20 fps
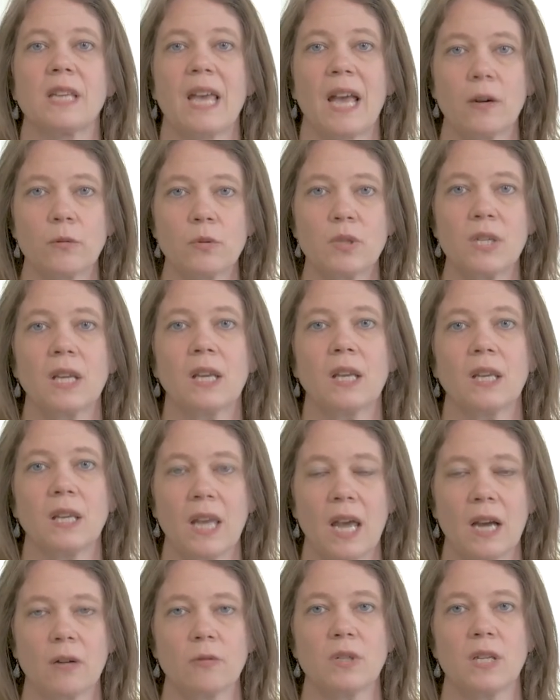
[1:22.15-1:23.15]
counting
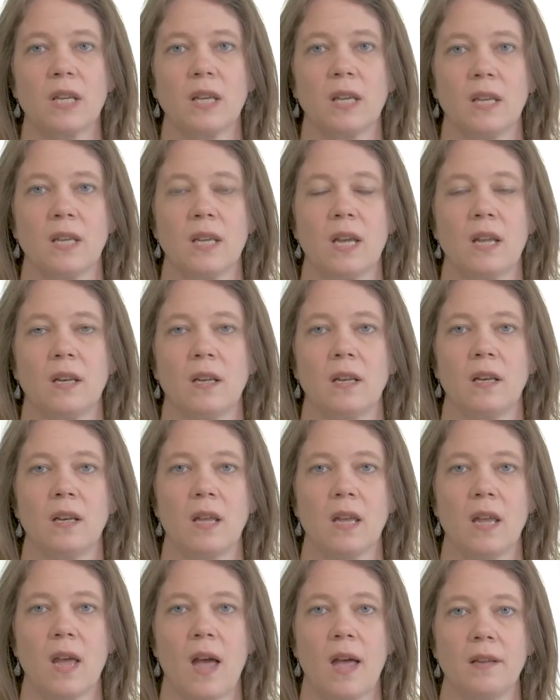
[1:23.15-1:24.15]
and counting again and
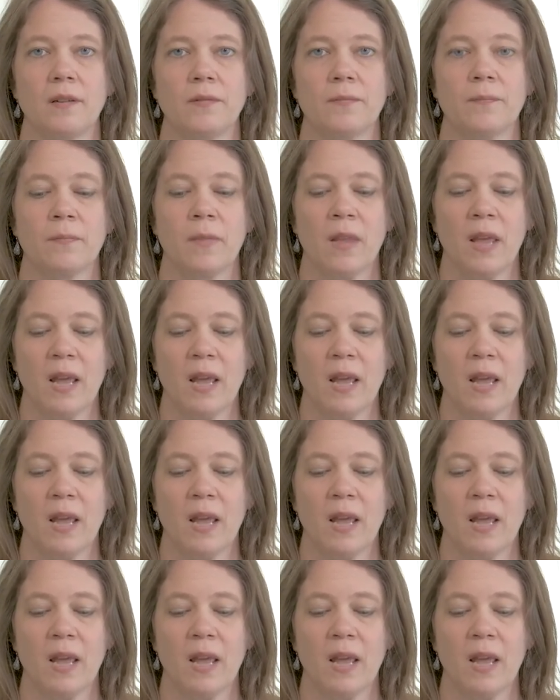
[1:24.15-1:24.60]
again.